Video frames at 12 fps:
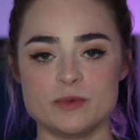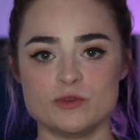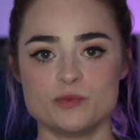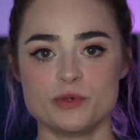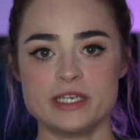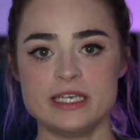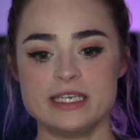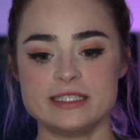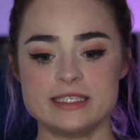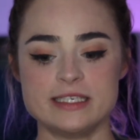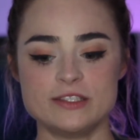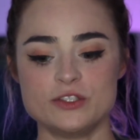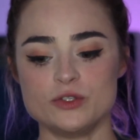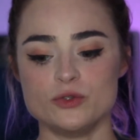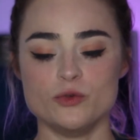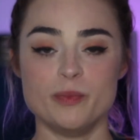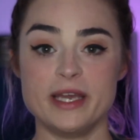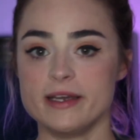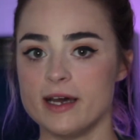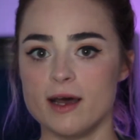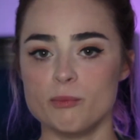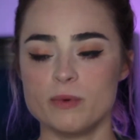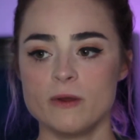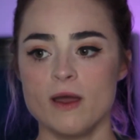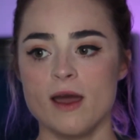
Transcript: It was pretty easy to pick up.